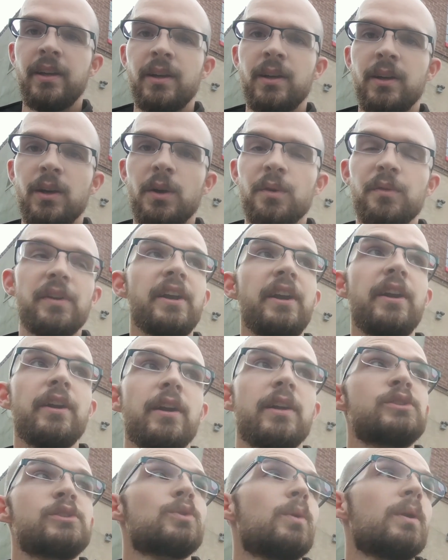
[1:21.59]
over here on
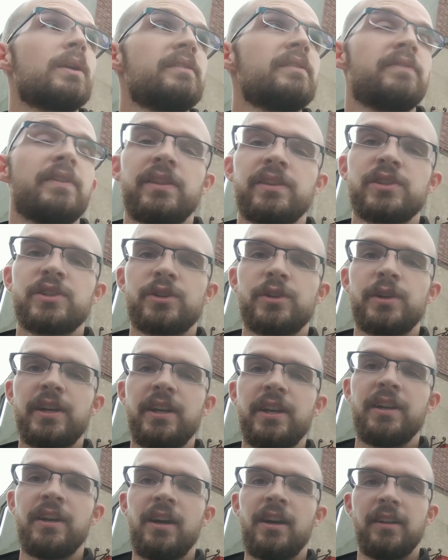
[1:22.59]
25th Street in
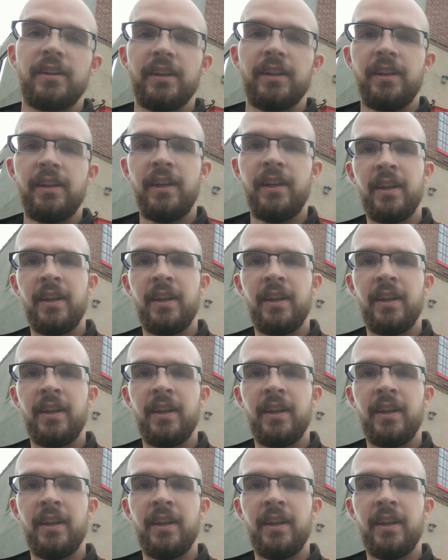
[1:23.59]
Ogden.